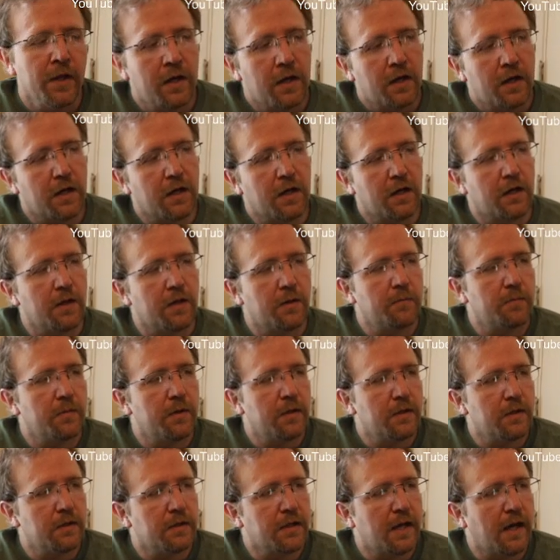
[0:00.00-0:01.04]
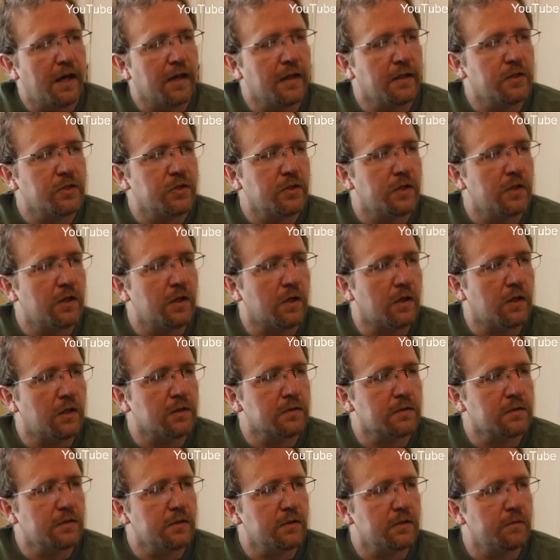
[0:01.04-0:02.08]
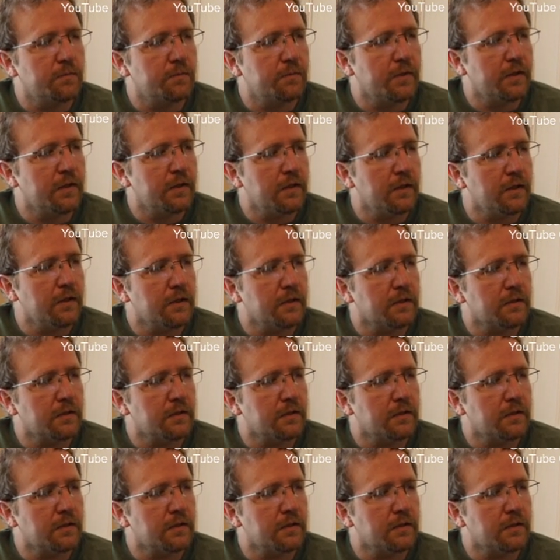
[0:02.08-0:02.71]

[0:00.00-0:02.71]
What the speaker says: That should also be